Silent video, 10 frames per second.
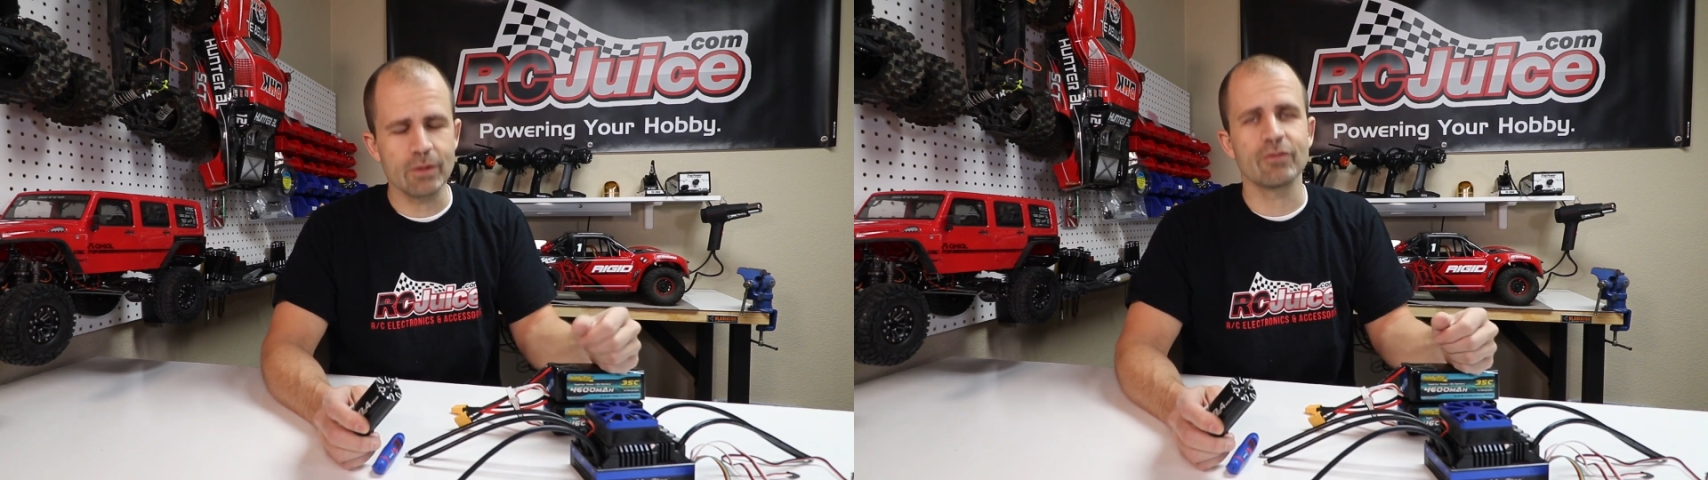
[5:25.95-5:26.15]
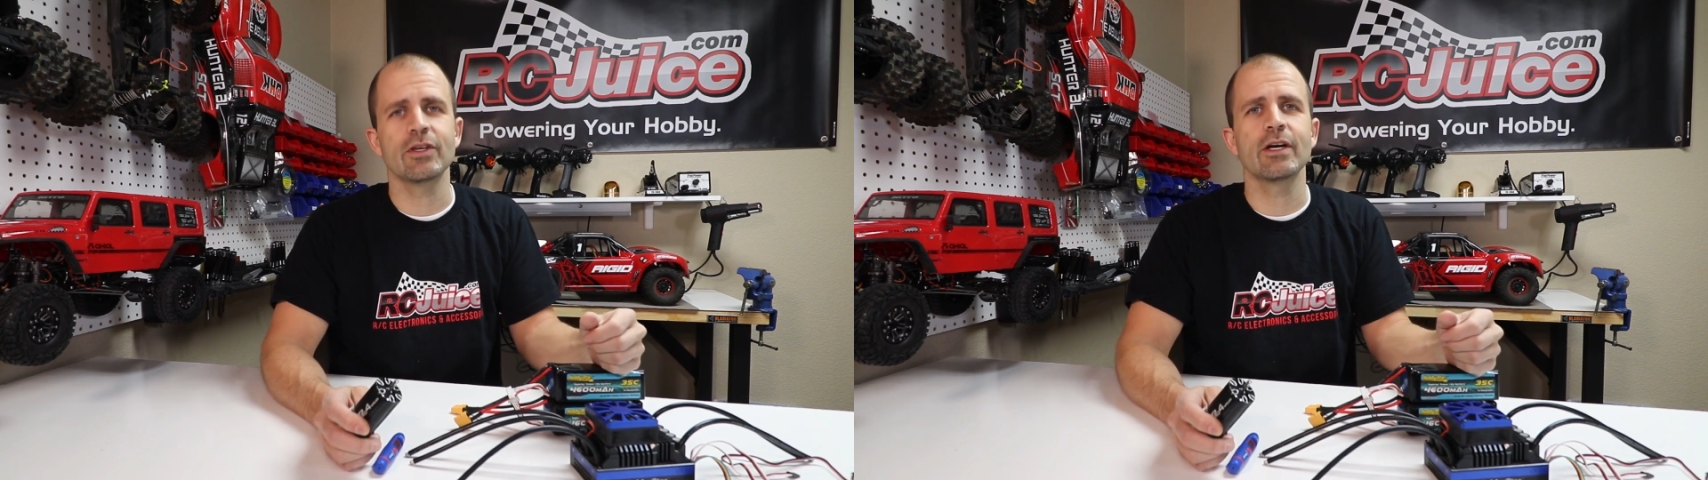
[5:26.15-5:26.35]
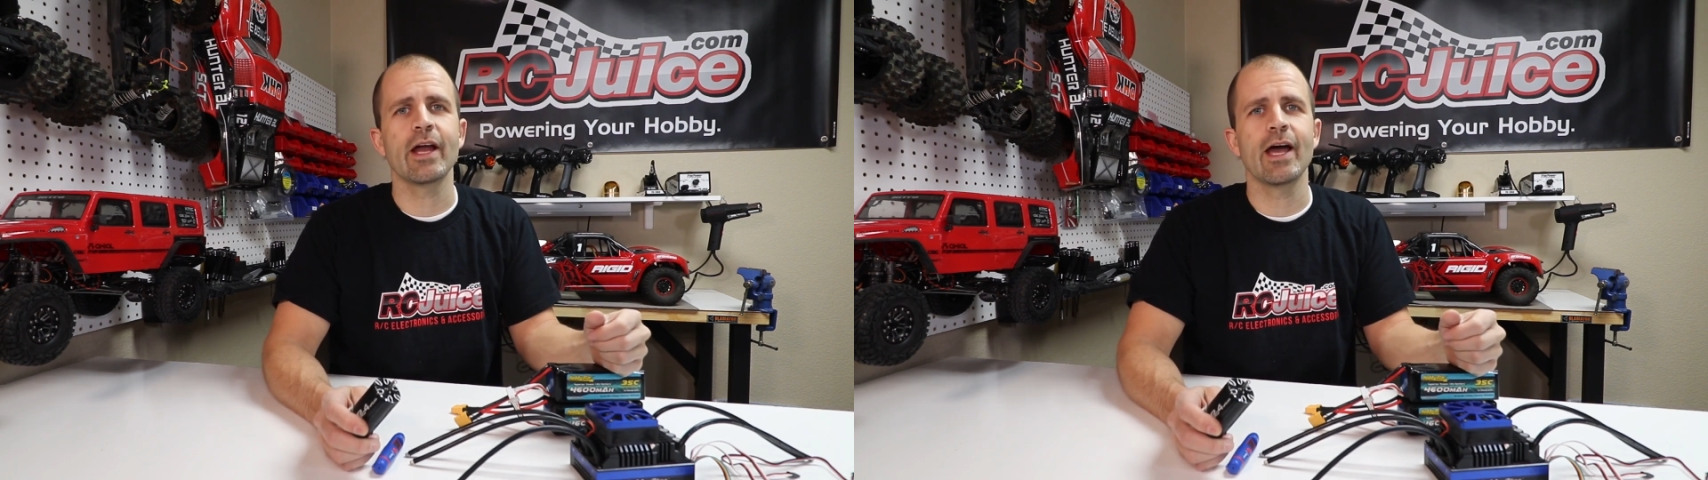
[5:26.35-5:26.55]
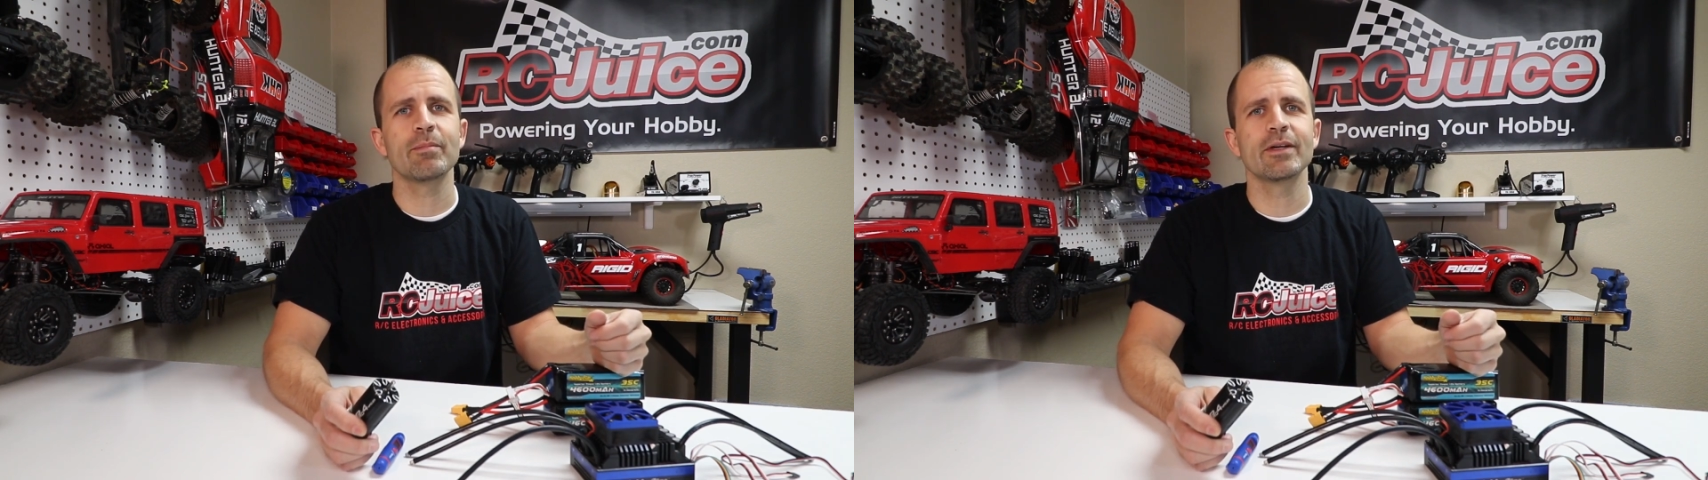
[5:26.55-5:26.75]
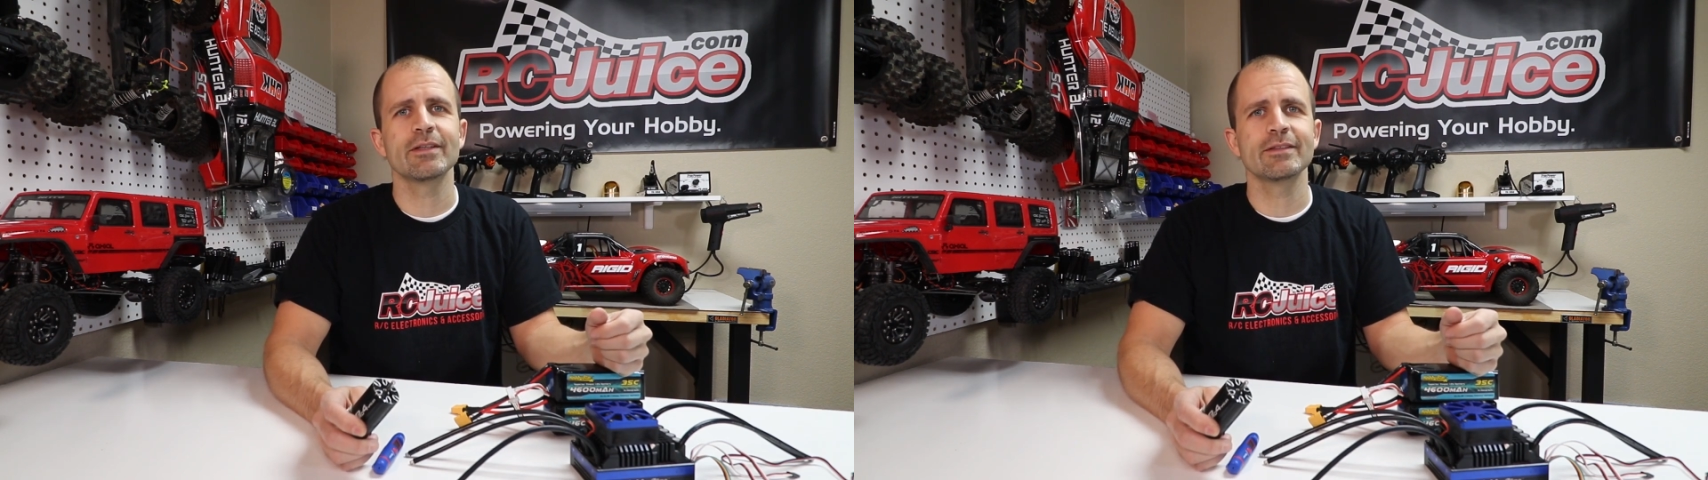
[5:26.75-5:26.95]
We've seen it
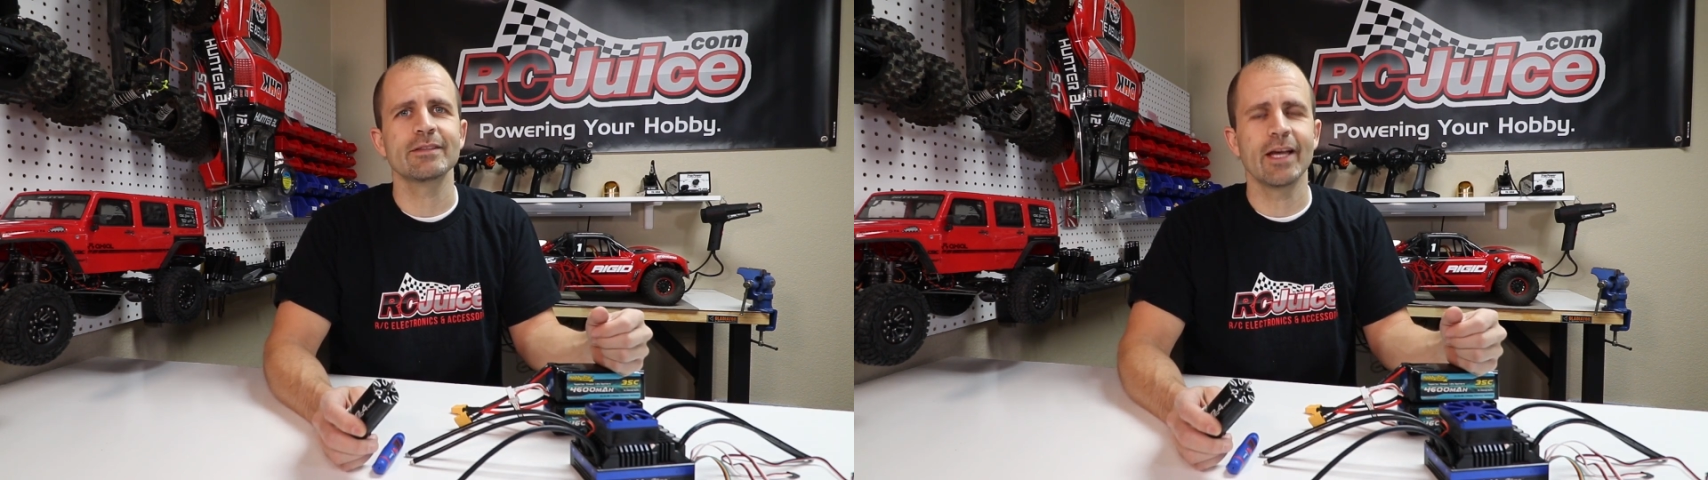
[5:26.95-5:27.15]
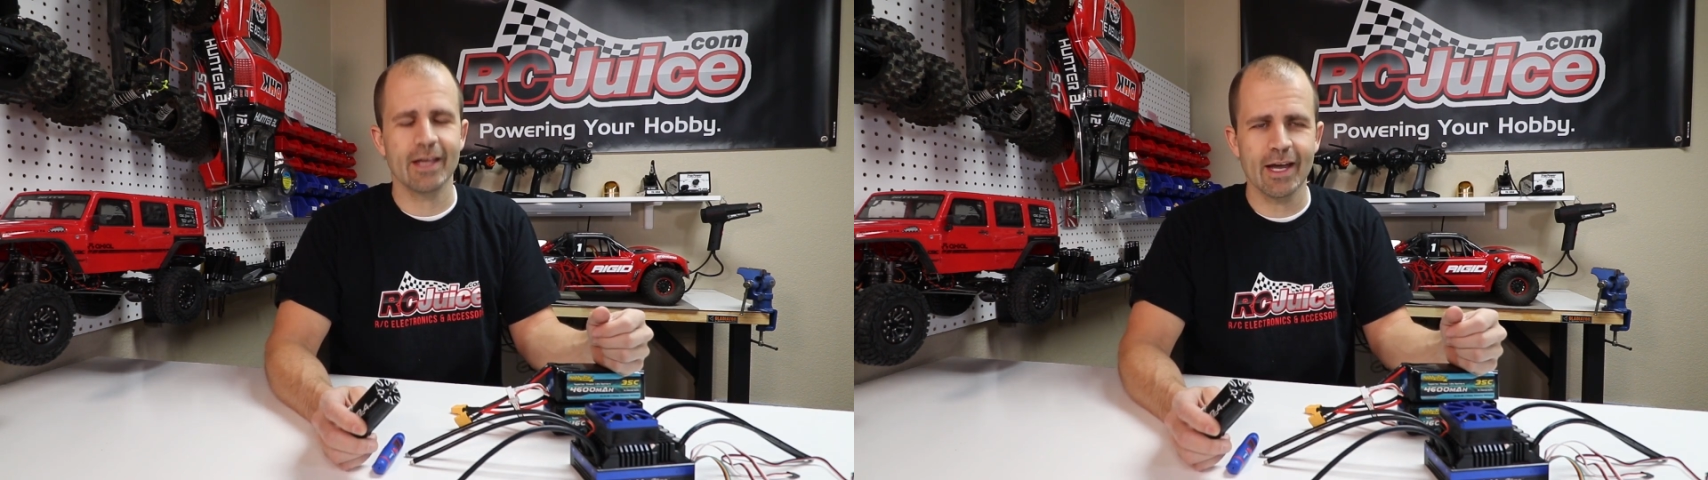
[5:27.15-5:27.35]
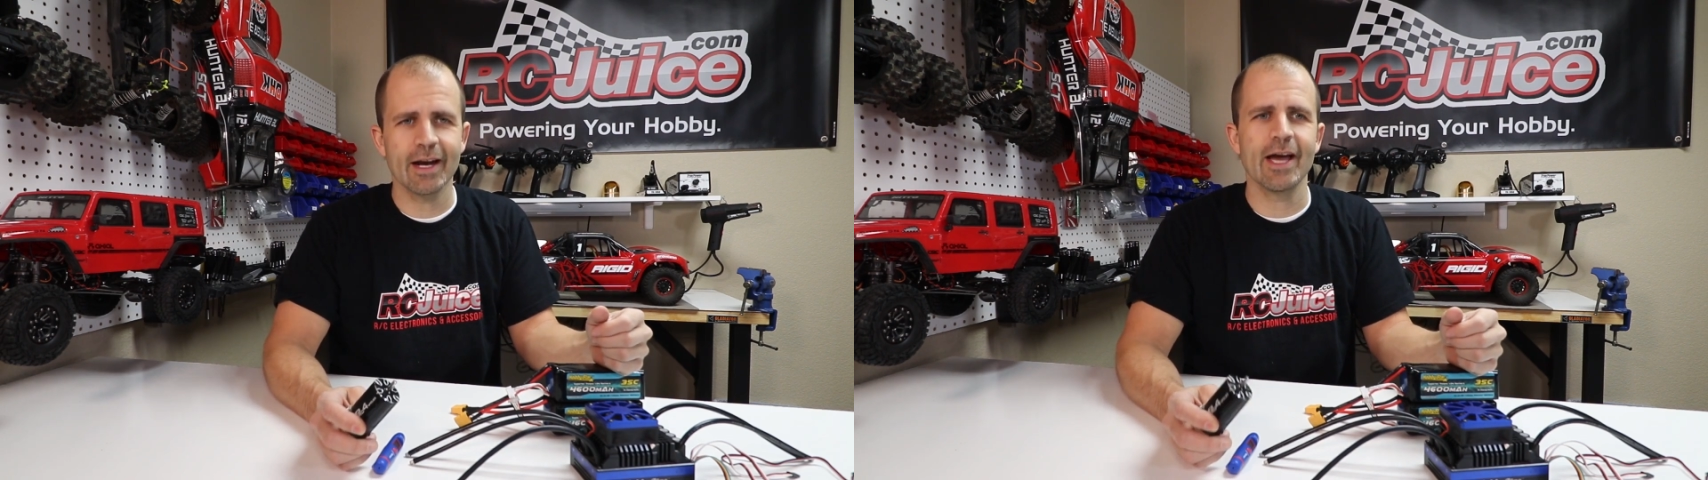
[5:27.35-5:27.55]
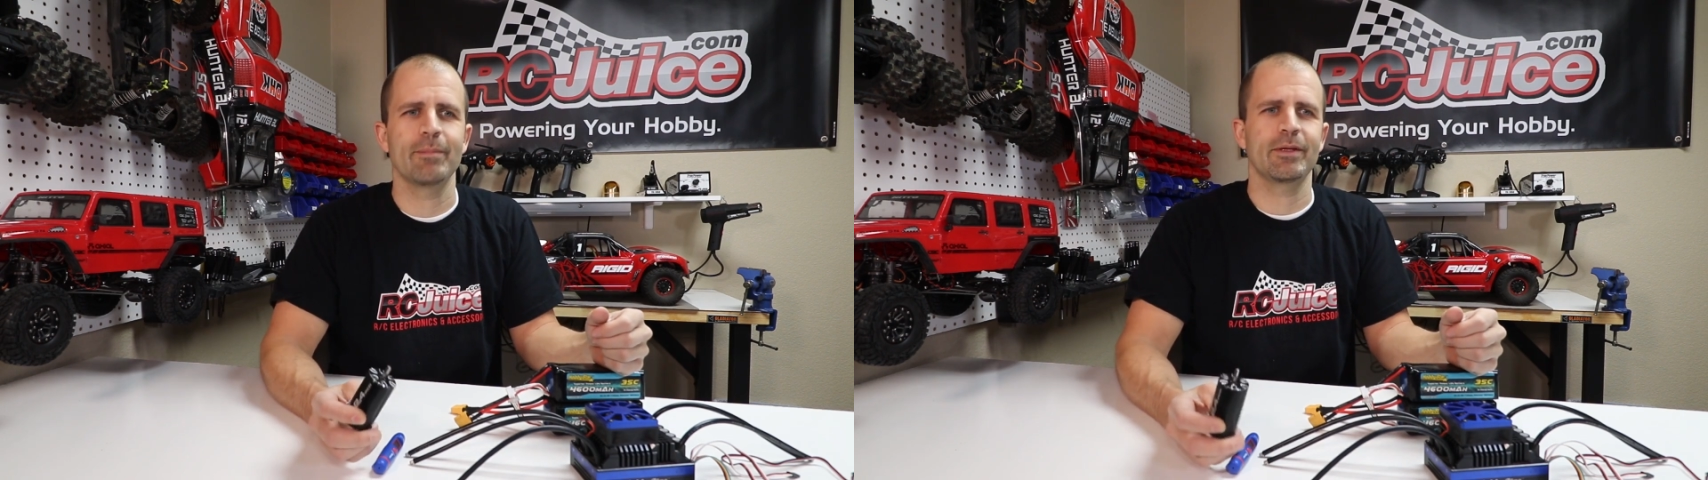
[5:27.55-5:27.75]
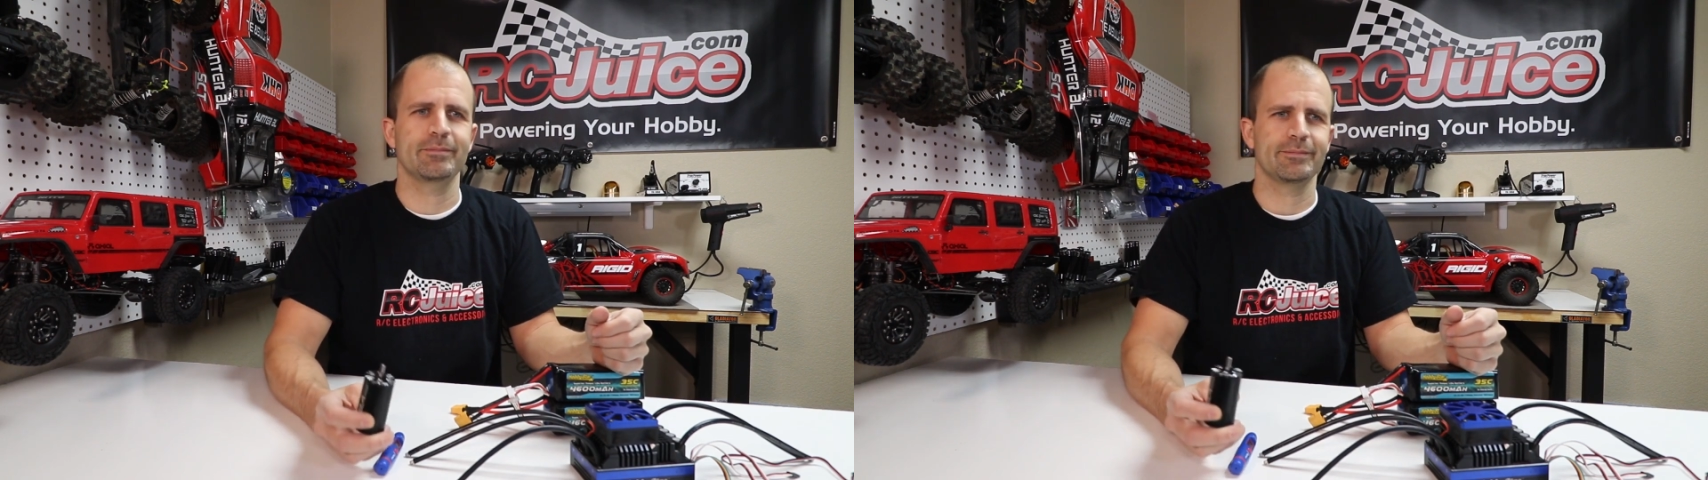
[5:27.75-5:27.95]
happen, it can
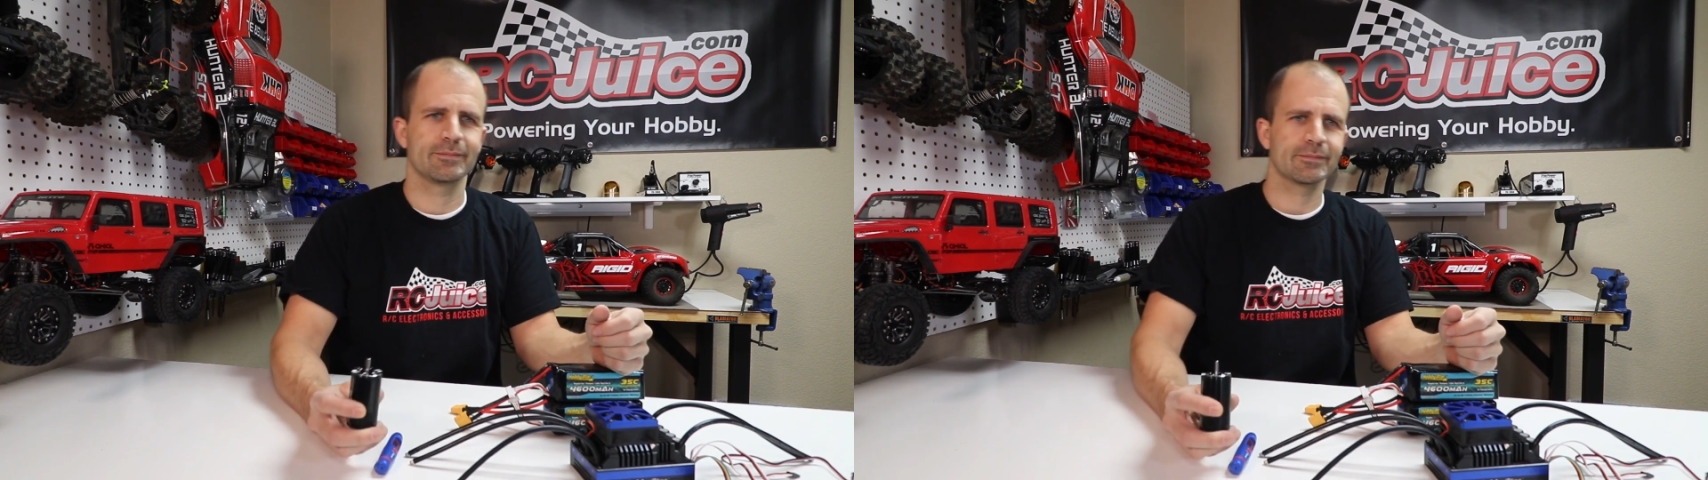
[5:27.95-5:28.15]
happen.